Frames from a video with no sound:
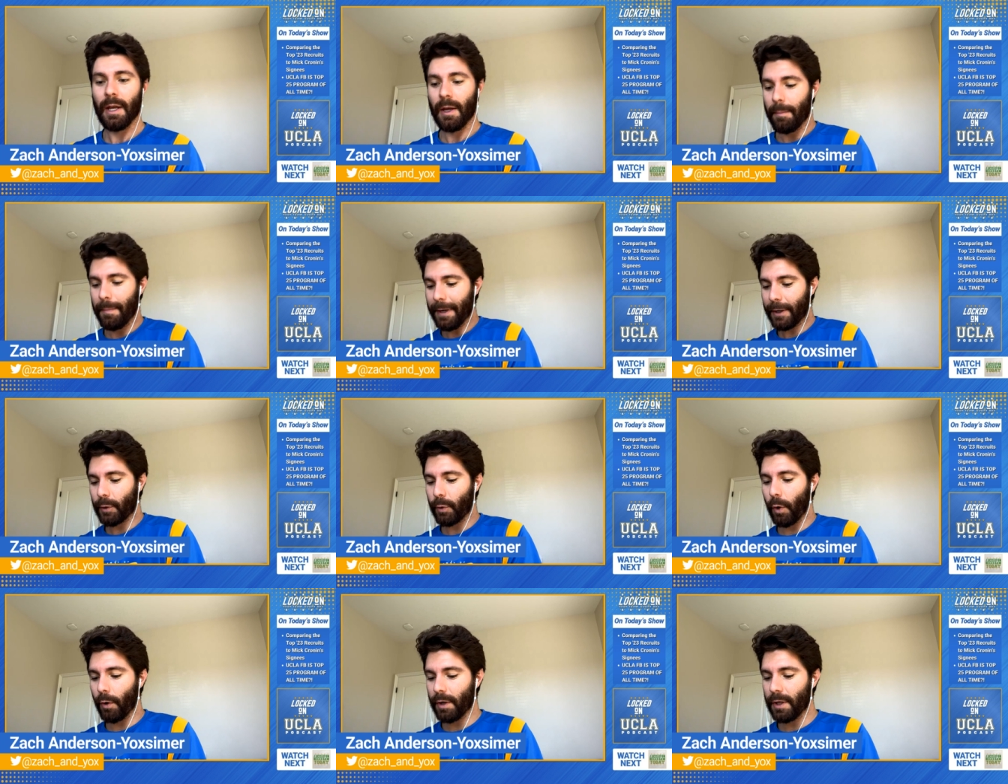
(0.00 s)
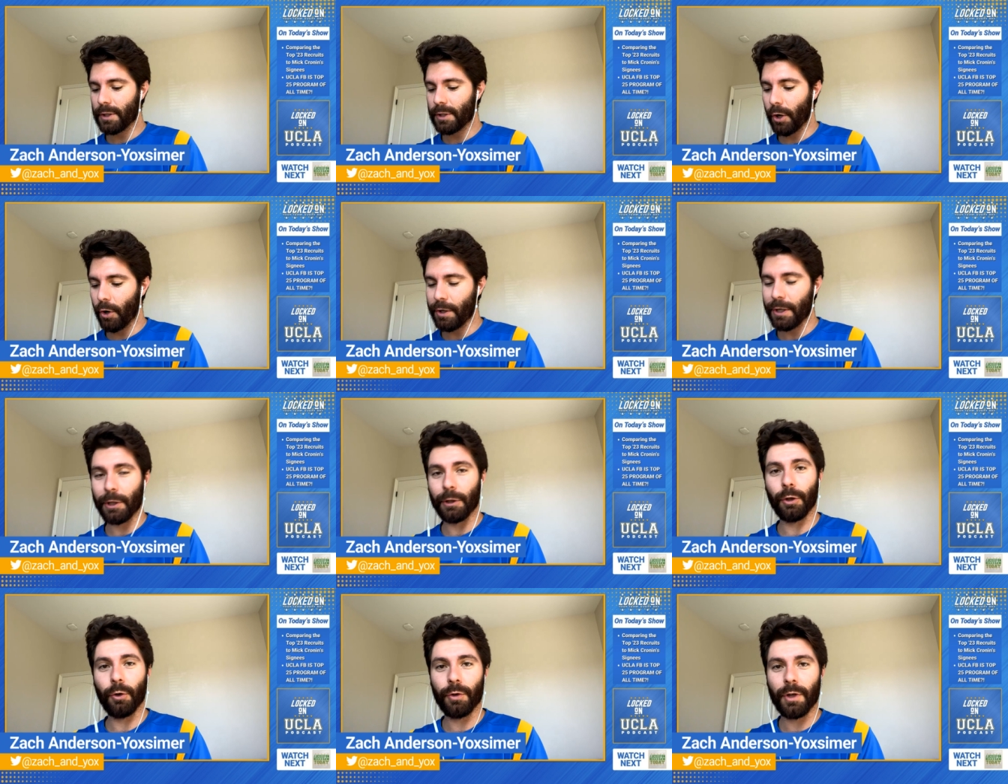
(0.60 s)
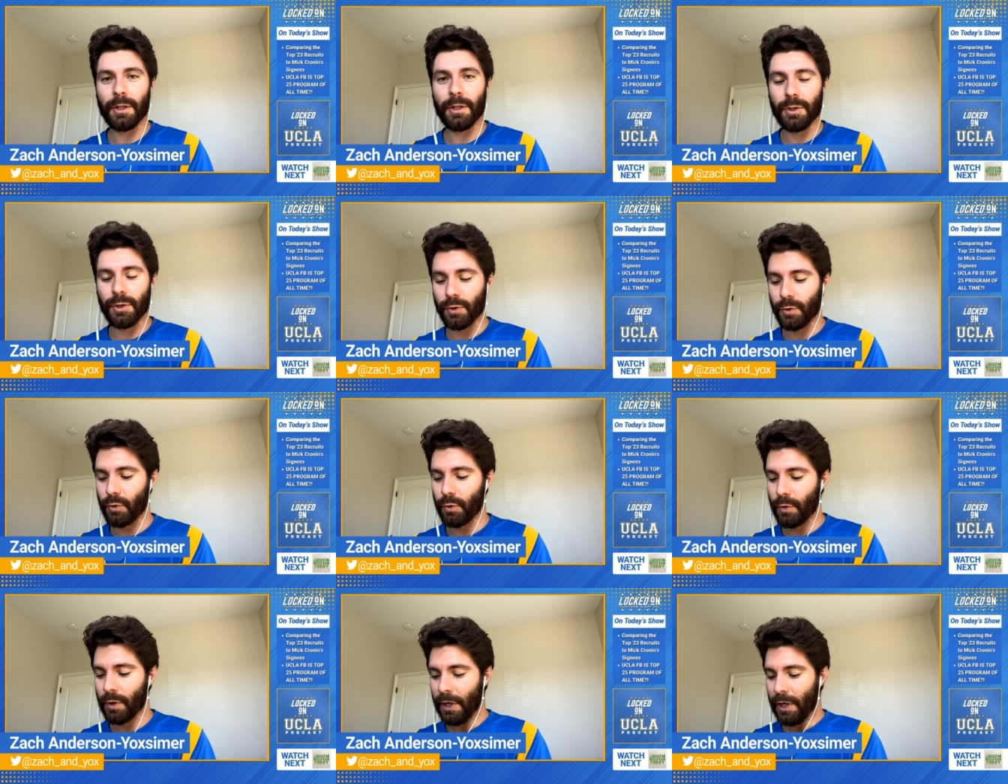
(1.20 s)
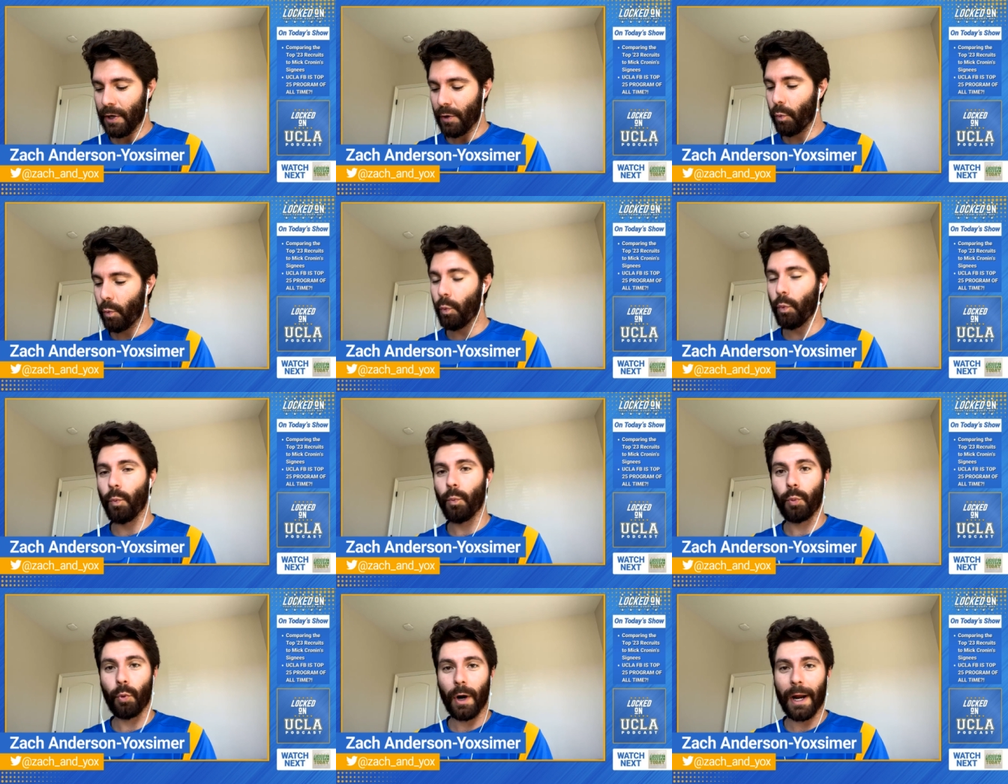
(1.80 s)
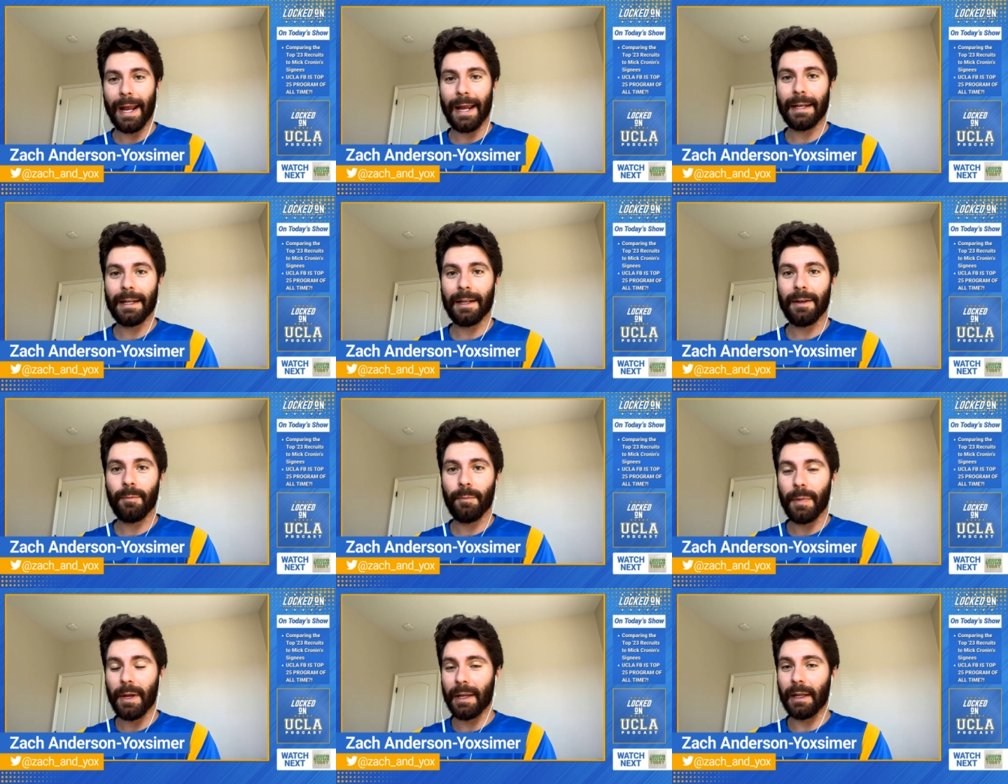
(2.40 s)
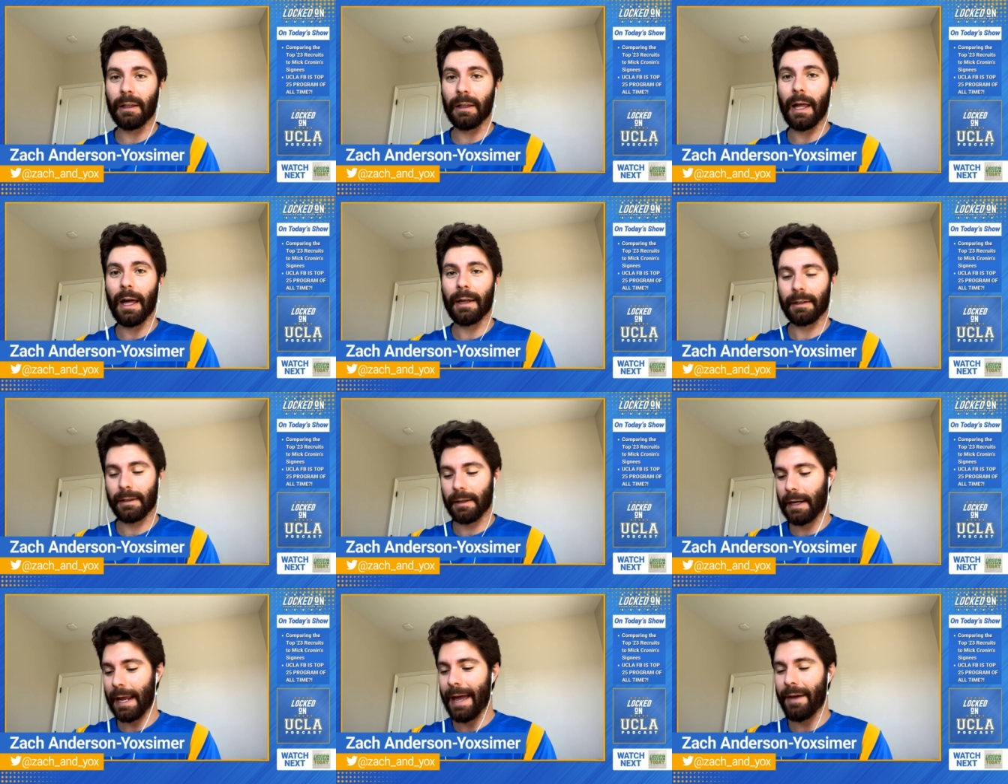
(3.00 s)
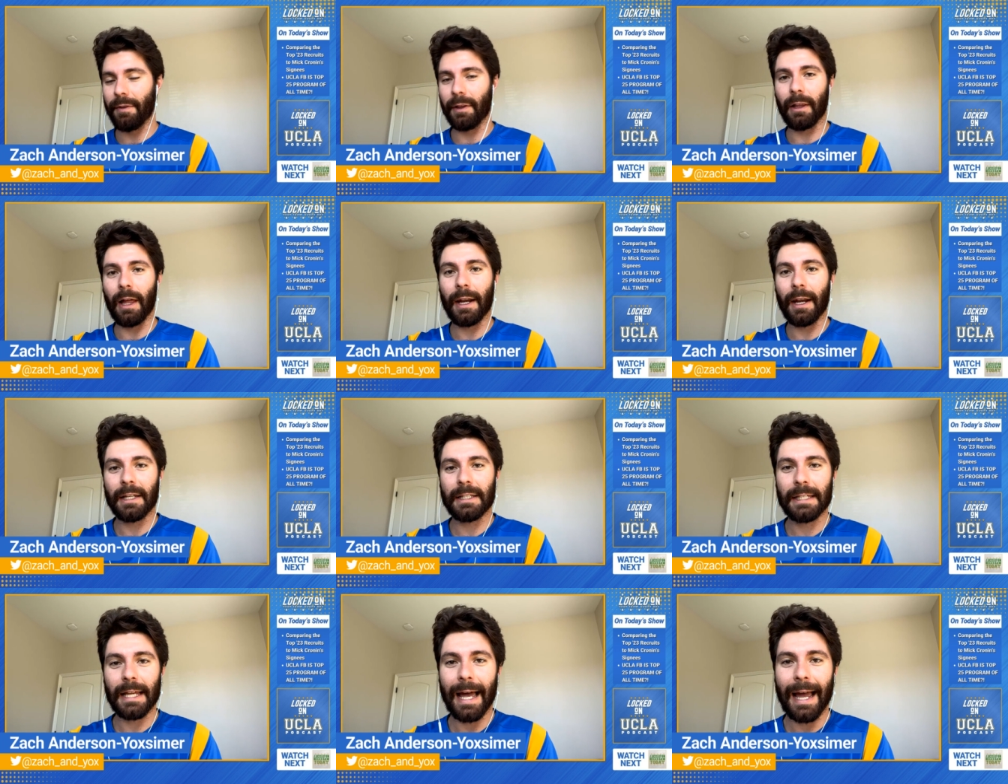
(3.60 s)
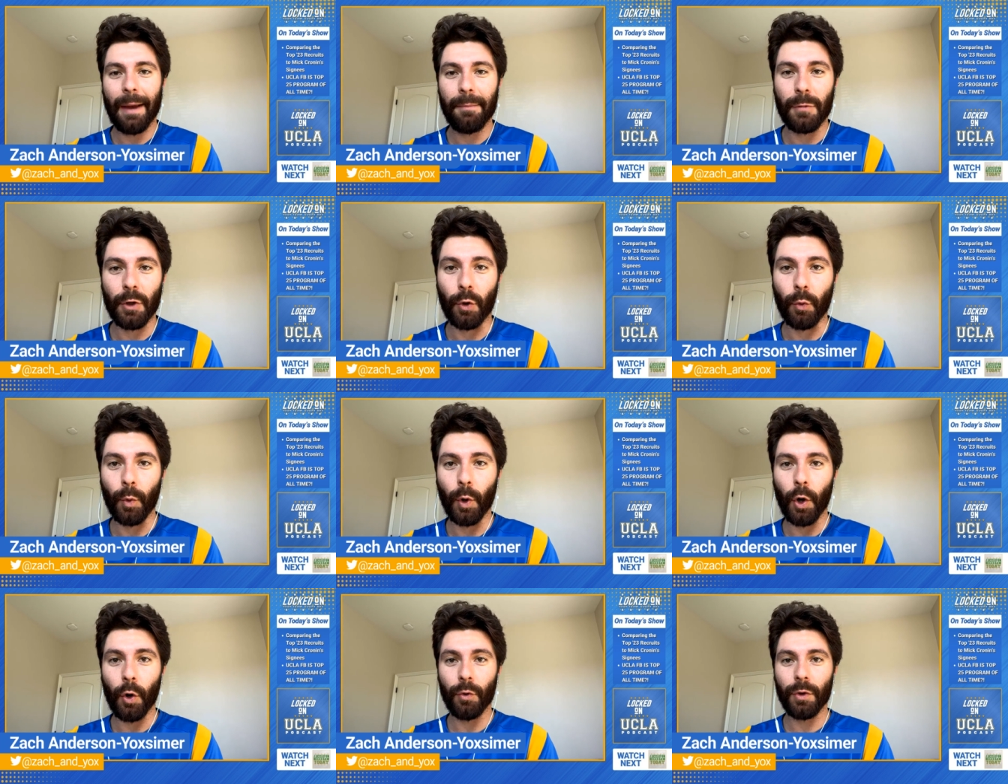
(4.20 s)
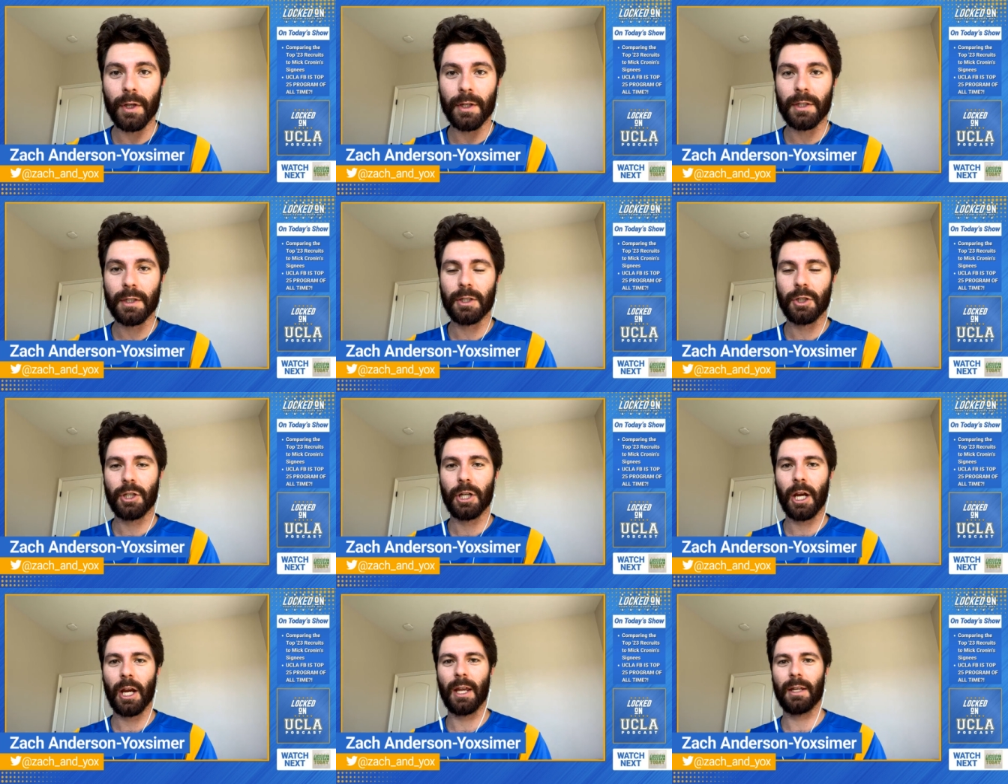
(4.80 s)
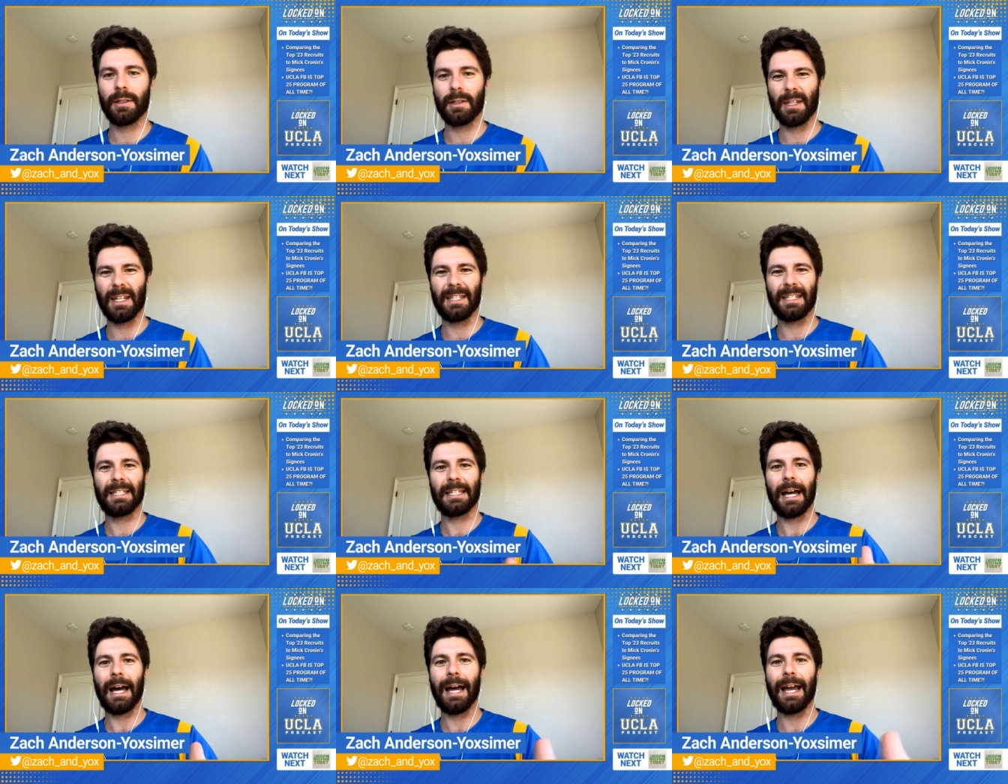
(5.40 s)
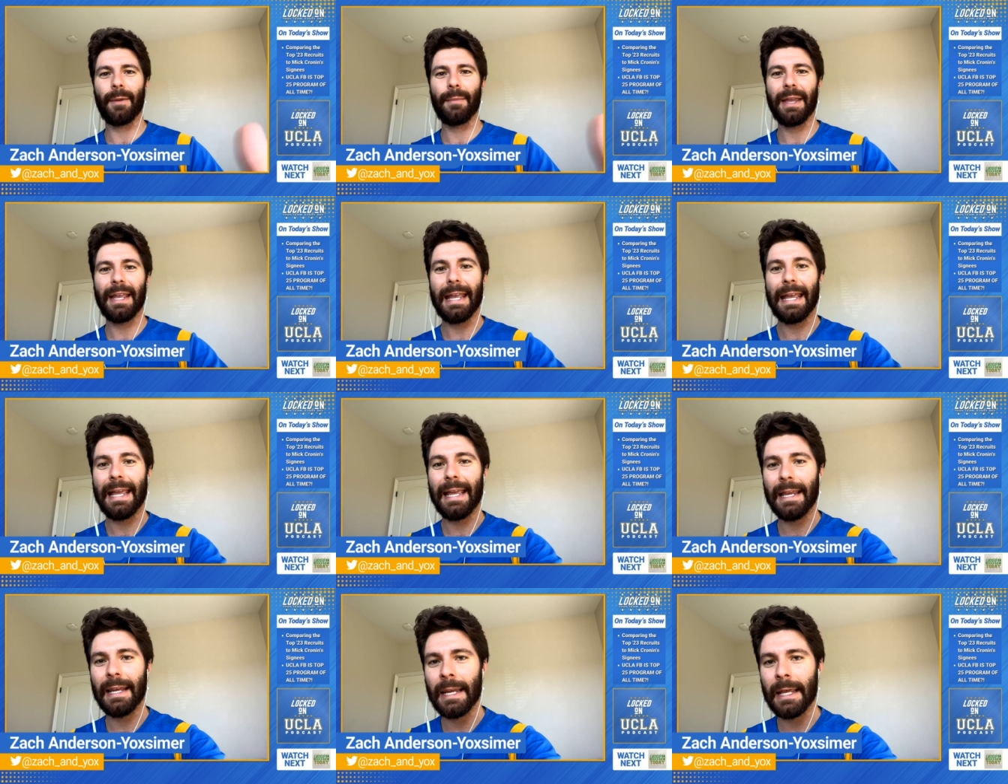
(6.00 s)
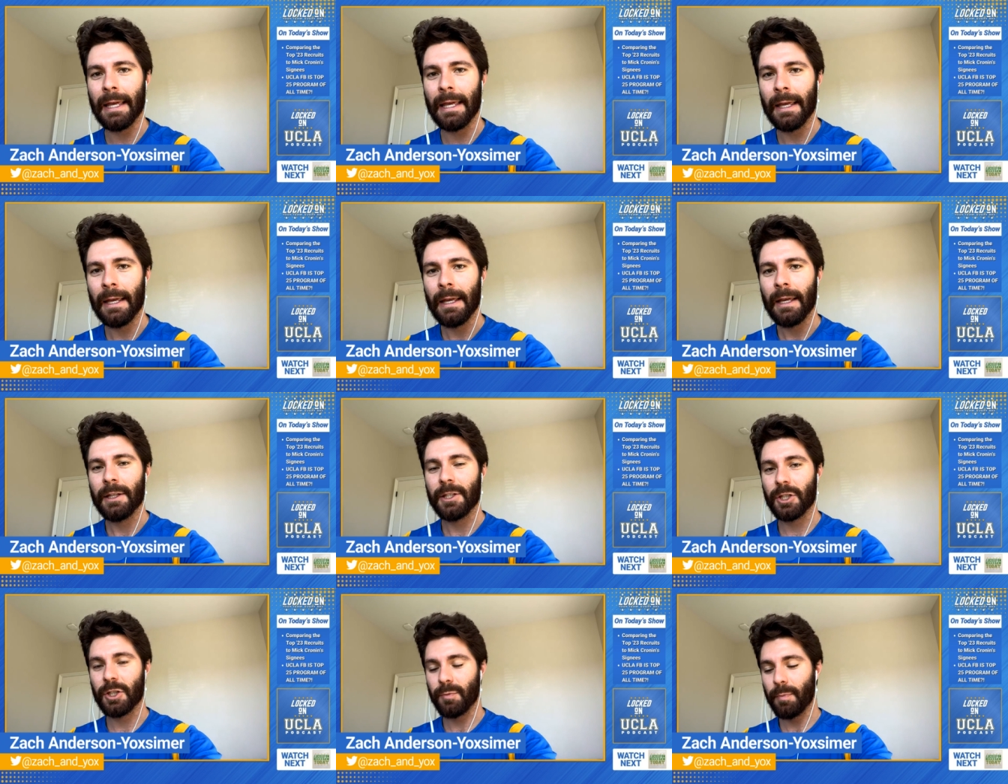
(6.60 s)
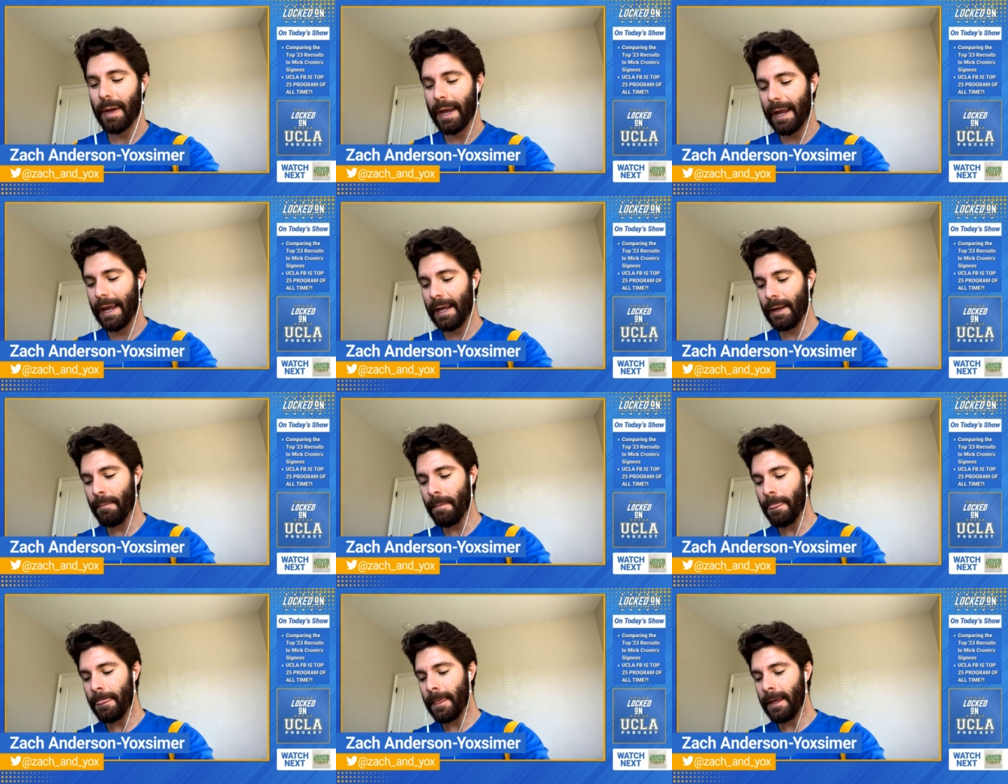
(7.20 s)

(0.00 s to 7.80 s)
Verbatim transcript: But Cronin's already alluded to Brandon being a lot going to have a lot of time to grow this chan this time in Spain,